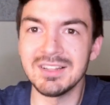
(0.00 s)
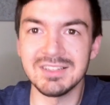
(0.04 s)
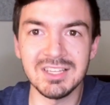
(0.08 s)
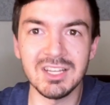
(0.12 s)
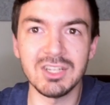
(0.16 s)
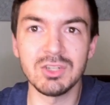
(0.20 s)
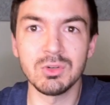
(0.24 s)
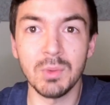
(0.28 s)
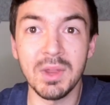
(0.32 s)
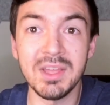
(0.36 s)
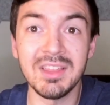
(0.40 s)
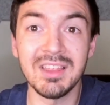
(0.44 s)
in
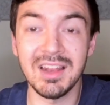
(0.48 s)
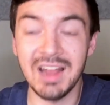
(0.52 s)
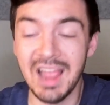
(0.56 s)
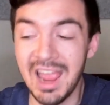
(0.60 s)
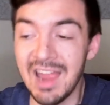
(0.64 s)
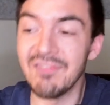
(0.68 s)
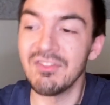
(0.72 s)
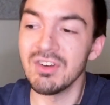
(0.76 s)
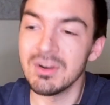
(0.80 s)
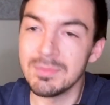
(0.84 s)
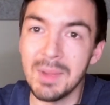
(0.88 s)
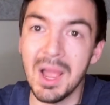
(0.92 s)
such a way that
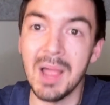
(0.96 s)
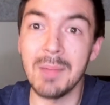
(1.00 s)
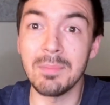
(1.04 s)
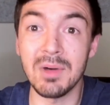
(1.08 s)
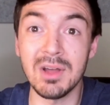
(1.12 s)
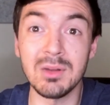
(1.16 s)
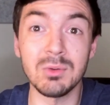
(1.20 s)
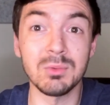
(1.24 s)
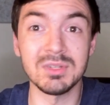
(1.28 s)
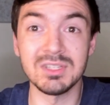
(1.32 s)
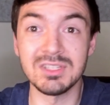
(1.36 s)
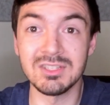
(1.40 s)
every
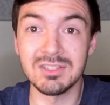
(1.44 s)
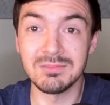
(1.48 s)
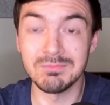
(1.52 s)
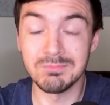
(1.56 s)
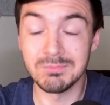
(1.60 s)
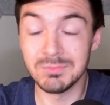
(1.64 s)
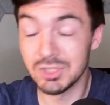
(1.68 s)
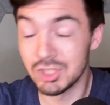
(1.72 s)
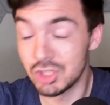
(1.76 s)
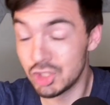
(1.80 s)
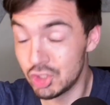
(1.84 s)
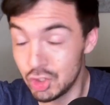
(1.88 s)
pipeline was
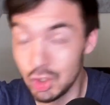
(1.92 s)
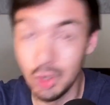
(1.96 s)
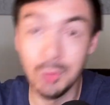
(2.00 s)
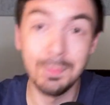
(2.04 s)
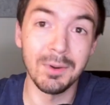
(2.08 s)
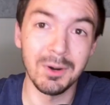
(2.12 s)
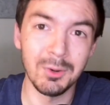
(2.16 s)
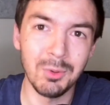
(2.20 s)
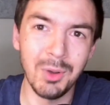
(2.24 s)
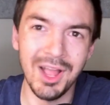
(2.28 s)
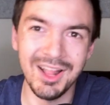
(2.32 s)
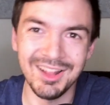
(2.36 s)

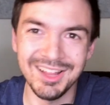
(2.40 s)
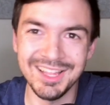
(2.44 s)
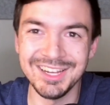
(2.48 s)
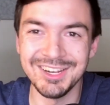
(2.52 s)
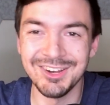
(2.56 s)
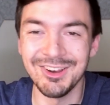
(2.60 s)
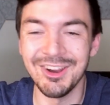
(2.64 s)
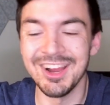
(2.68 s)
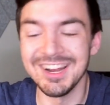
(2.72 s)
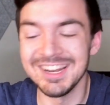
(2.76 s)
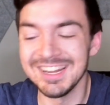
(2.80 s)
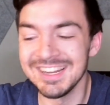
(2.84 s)
super well
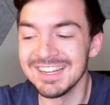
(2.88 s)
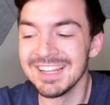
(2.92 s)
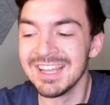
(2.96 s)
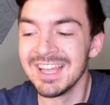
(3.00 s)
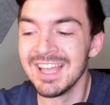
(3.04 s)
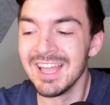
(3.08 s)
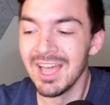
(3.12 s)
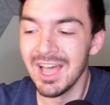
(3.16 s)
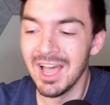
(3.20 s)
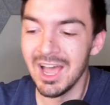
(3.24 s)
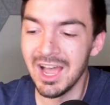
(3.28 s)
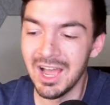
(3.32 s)
integrated.
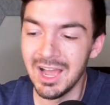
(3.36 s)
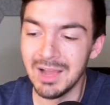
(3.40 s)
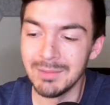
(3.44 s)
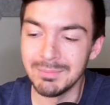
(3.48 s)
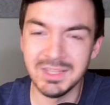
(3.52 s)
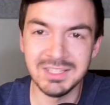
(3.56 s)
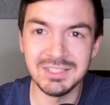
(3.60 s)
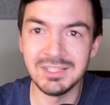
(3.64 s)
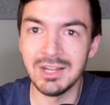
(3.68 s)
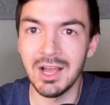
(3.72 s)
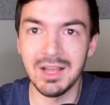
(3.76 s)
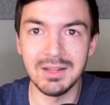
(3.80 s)

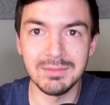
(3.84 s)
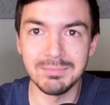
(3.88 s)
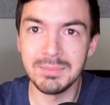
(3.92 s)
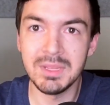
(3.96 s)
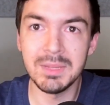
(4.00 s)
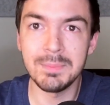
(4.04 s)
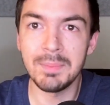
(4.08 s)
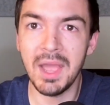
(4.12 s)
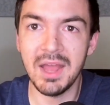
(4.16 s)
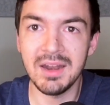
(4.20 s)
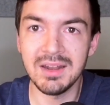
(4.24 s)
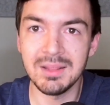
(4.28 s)
That's not
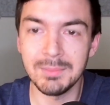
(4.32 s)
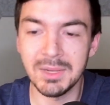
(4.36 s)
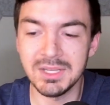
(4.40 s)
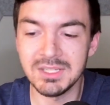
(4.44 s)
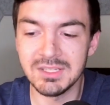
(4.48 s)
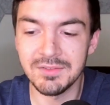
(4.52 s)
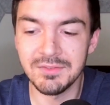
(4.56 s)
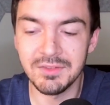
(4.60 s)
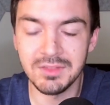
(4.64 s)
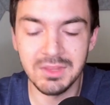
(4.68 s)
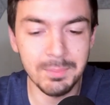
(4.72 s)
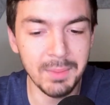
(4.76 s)
me patting
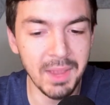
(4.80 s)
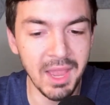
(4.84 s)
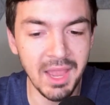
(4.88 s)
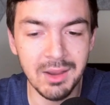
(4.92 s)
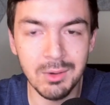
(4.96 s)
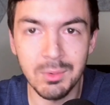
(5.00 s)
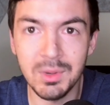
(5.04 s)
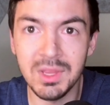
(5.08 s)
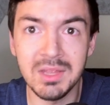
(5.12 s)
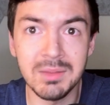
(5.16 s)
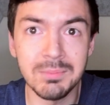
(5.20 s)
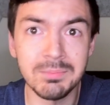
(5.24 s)
myself on the
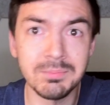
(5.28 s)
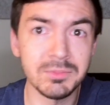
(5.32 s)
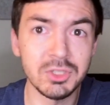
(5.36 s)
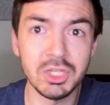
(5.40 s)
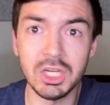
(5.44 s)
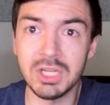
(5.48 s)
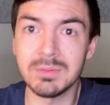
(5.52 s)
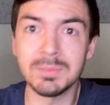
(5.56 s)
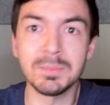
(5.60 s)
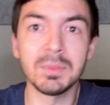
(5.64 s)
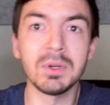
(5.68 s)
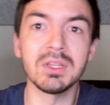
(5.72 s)
back. We
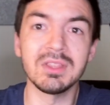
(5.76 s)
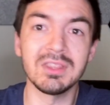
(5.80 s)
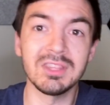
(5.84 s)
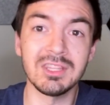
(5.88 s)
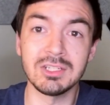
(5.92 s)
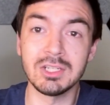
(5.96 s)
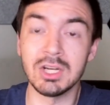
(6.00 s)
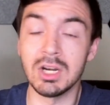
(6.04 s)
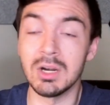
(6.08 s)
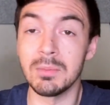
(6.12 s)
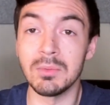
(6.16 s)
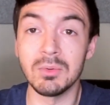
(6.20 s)
just put the
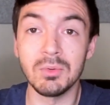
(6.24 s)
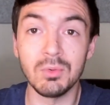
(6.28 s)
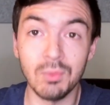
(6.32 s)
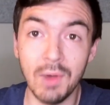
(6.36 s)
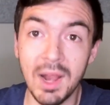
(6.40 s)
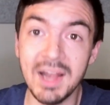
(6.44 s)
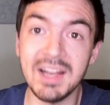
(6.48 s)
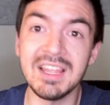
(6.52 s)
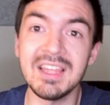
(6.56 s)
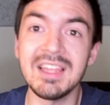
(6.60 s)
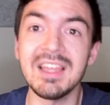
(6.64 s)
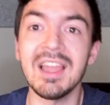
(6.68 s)
term
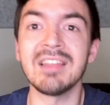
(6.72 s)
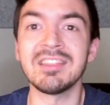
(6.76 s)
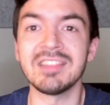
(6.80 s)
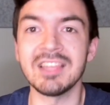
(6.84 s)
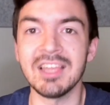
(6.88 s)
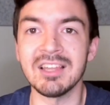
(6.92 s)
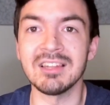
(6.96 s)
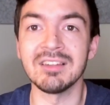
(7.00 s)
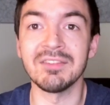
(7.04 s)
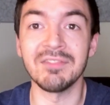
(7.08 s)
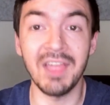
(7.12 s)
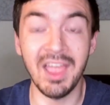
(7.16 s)
ready at the
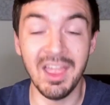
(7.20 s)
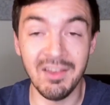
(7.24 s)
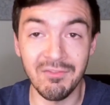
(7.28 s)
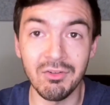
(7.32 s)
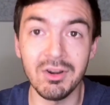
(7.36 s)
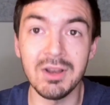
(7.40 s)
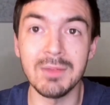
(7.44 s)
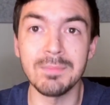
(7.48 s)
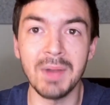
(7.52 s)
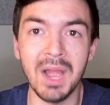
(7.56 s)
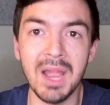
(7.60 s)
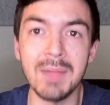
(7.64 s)
end of
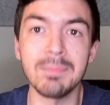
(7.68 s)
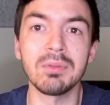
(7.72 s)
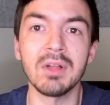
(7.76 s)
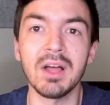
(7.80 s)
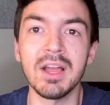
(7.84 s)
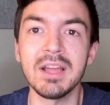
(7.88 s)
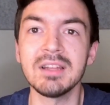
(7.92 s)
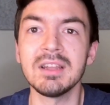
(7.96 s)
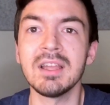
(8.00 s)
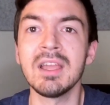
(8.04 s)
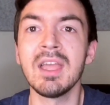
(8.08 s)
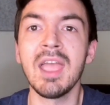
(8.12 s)
every
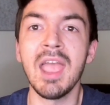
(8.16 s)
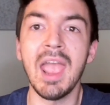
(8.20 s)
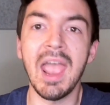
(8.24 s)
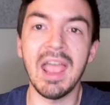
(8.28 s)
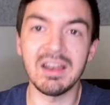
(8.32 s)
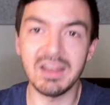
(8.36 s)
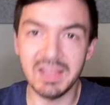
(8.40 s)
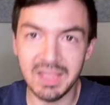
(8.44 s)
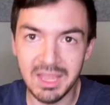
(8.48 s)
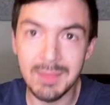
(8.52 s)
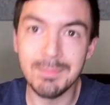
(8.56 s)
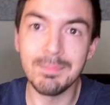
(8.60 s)
pipeline
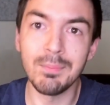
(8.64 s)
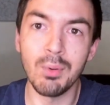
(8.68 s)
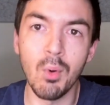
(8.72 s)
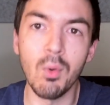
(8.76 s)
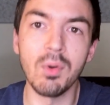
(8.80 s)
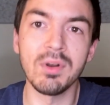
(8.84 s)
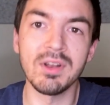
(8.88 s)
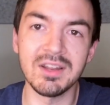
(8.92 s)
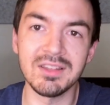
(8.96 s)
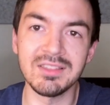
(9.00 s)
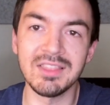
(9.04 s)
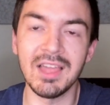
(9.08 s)
and
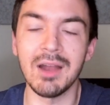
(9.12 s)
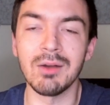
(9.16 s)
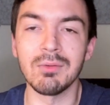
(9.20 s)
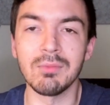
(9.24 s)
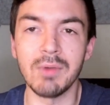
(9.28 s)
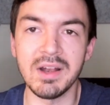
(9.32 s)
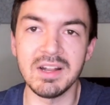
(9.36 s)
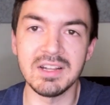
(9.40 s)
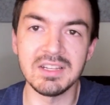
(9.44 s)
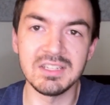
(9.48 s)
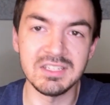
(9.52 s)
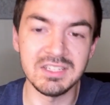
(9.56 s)
imported that
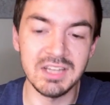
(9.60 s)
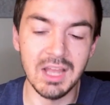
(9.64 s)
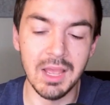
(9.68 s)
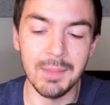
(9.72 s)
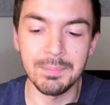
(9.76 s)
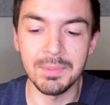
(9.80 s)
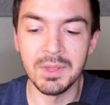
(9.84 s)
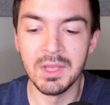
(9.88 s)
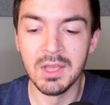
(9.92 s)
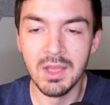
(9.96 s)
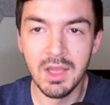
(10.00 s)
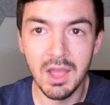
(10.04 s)
ready
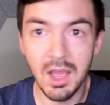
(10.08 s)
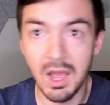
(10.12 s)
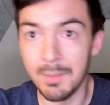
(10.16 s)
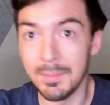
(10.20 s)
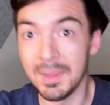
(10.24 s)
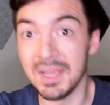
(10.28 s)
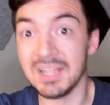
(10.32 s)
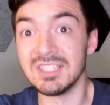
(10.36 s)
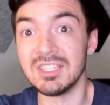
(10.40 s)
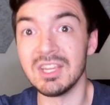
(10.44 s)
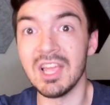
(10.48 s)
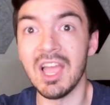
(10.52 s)
step
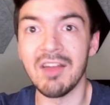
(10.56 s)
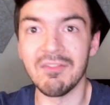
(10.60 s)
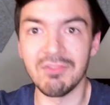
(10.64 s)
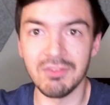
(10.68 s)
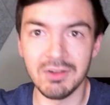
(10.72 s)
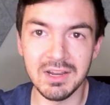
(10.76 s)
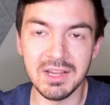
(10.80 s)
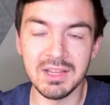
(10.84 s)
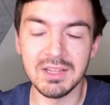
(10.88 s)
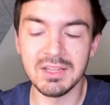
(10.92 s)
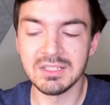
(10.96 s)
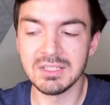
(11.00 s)
into
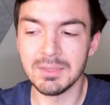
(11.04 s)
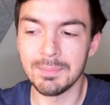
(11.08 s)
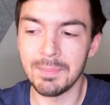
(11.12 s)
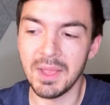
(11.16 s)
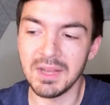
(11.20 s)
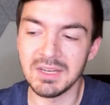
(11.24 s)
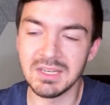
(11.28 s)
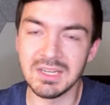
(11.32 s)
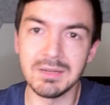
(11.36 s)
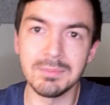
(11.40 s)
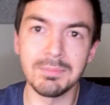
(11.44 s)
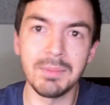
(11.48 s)
every
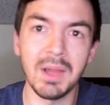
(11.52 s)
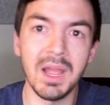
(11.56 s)
dependent